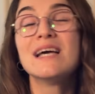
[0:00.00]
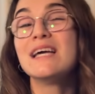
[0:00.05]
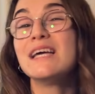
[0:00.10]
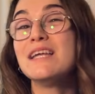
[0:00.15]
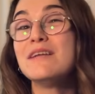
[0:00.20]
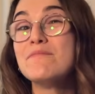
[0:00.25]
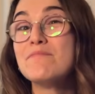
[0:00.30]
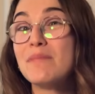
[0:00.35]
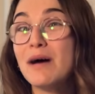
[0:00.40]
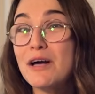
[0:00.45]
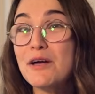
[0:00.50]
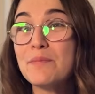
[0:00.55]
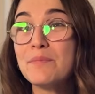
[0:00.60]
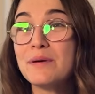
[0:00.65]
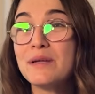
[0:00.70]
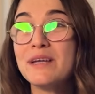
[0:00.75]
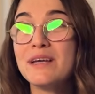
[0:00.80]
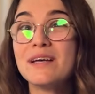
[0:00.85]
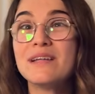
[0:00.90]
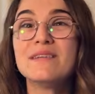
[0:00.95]
In my
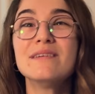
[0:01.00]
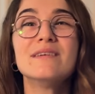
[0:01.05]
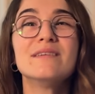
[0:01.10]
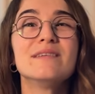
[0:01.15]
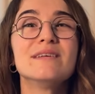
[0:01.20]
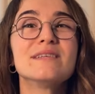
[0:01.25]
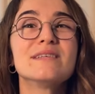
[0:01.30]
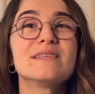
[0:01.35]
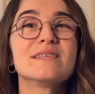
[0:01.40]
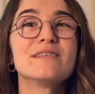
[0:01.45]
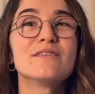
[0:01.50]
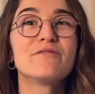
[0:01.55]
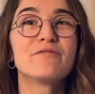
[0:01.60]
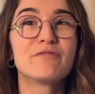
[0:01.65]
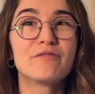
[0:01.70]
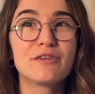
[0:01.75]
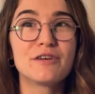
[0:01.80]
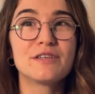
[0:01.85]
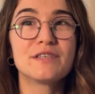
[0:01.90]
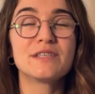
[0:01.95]
opinion, this is the
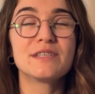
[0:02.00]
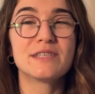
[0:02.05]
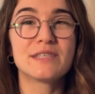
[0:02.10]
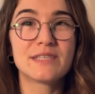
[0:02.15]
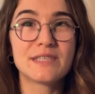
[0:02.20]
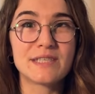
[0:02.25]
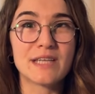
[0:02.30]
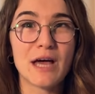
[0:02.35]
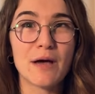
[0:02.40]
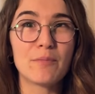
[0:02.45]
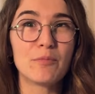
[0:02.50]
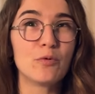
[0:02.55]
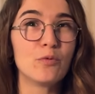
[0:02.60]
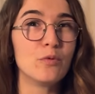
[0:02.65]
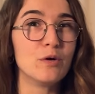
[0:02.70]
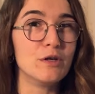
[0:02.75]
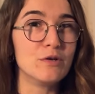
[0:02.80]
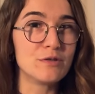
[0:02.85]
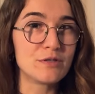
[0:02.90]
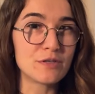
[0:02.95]
first step
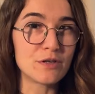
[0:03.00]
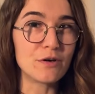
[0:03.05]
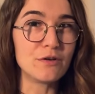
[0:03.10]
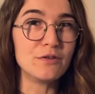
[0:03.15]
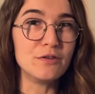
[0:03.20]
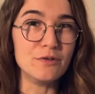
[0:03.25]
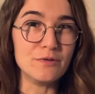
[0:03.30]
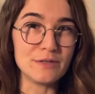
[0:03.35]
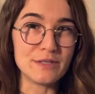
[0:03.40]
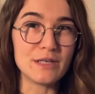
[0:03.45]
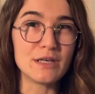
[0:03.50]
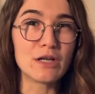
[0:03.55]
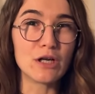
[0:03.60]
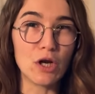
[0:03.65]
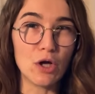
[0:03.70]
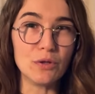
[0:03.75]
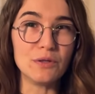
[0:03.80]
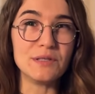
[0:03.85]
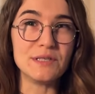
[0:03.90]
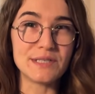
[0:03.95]
when you start using
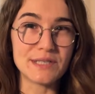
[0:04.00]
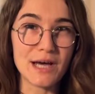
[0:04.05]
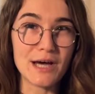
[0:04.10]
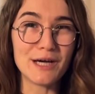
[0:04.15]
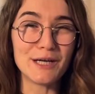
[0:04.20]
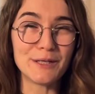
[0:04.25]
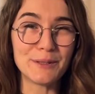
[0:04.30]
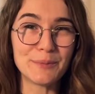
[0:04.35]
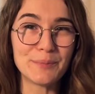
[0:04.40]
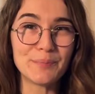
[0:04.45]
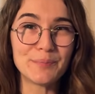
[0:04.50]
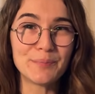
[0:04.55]
Claude Design.